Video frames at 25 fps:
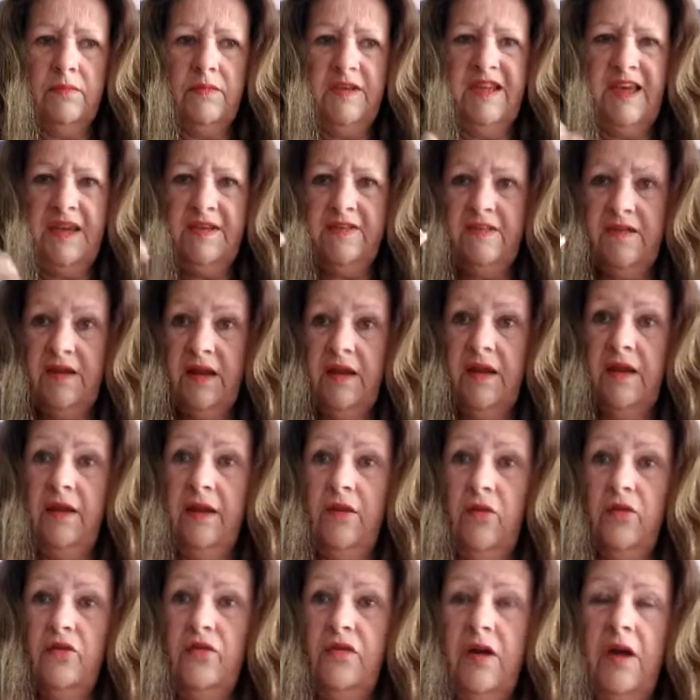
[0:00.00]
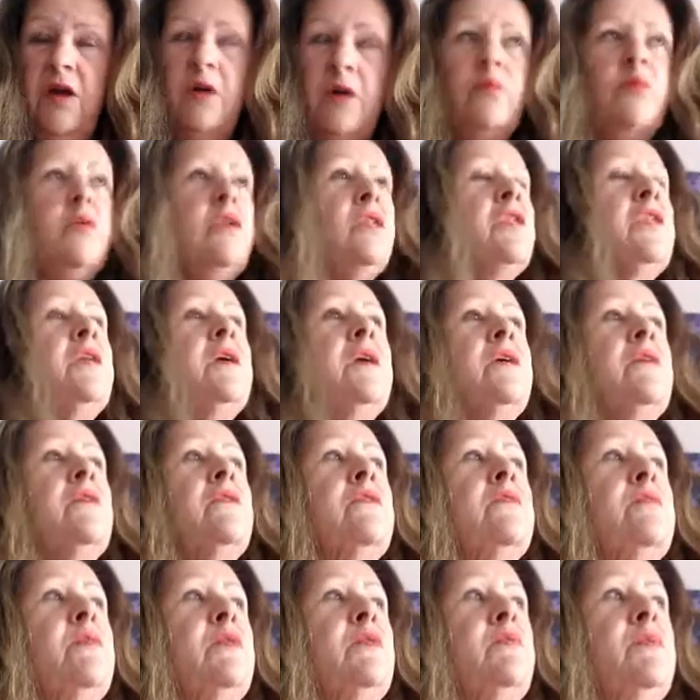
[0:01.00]
yes, taking your time with
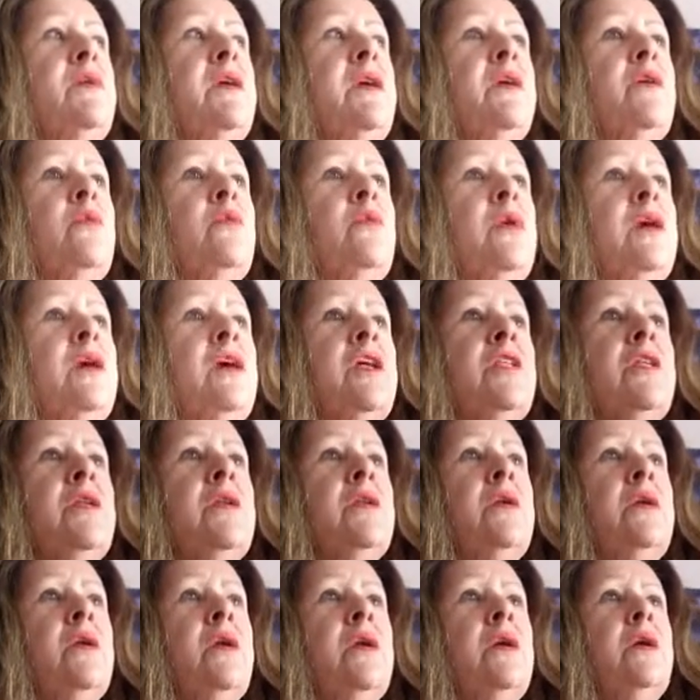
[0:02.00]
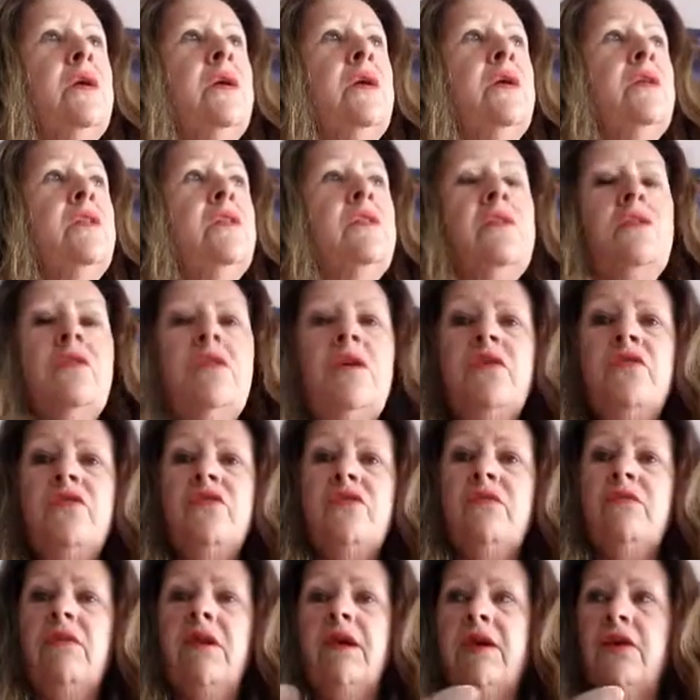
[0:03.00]
things, but being aware that
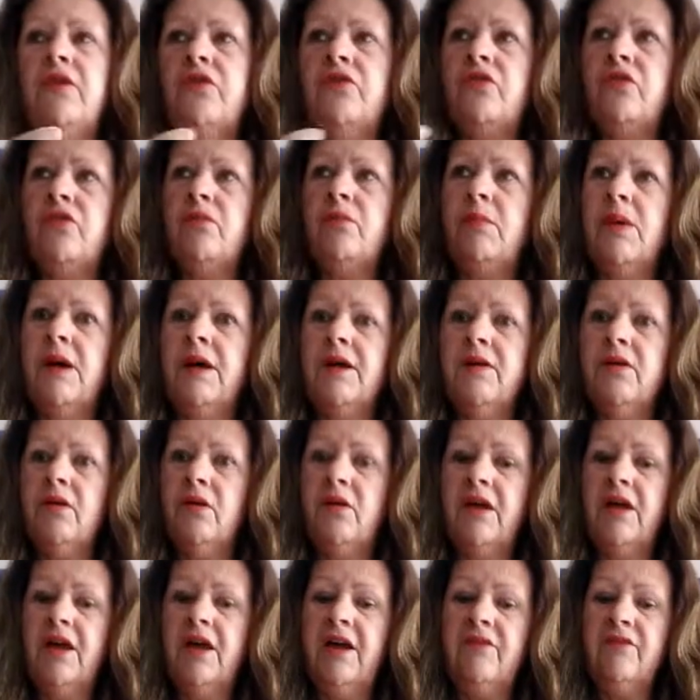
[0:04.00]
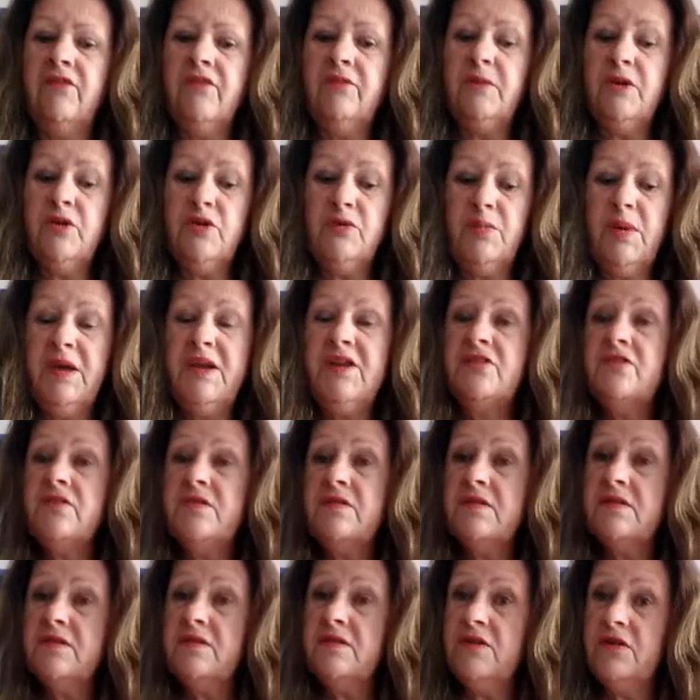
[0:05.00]
those around you might not have as much
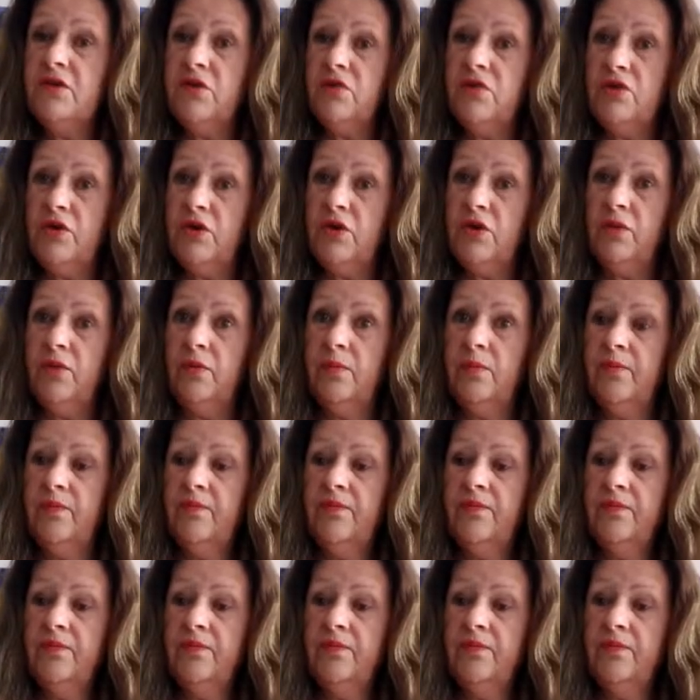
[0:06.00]
patience as you do.